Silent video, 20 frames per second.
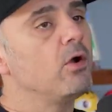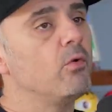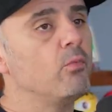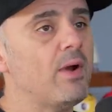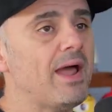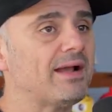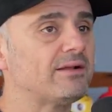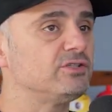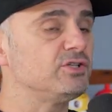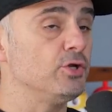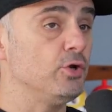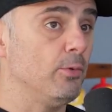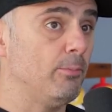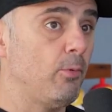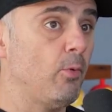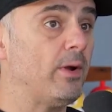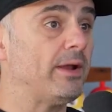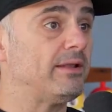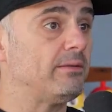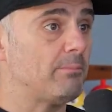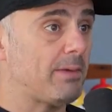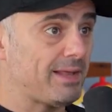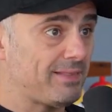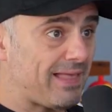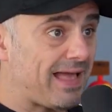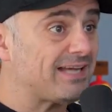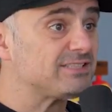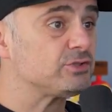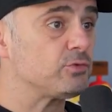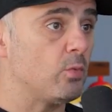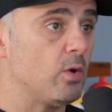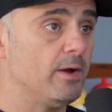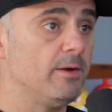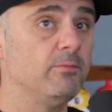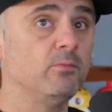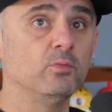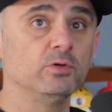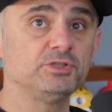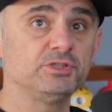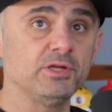Correct. To your point, my last
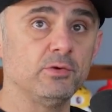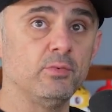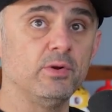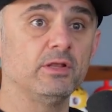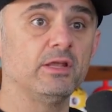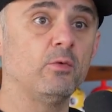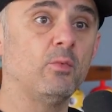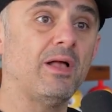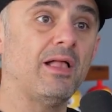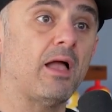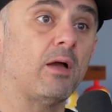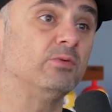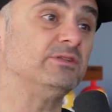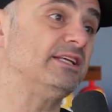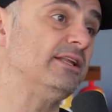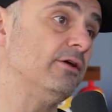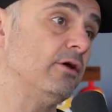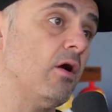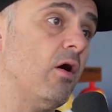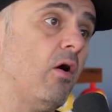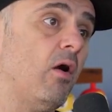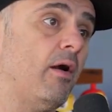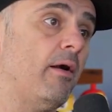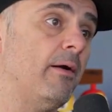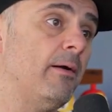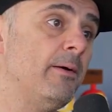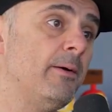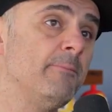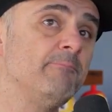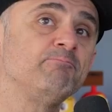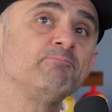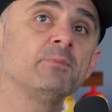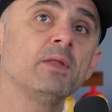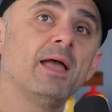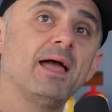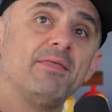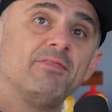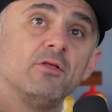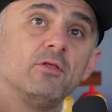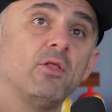one, which did really well, I was in the car
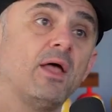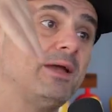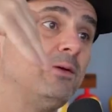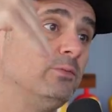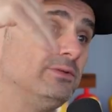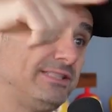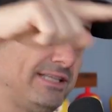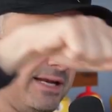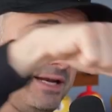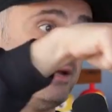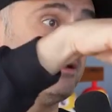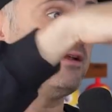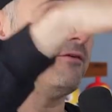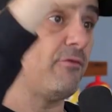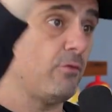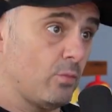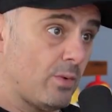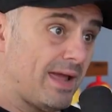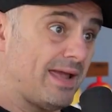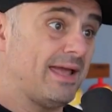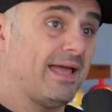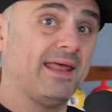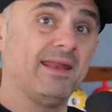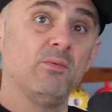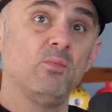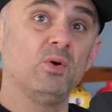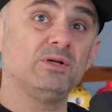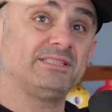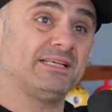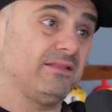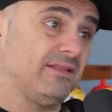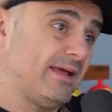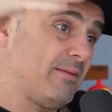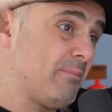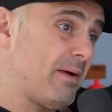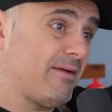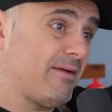and the light was hitting a different way, and it wasn't like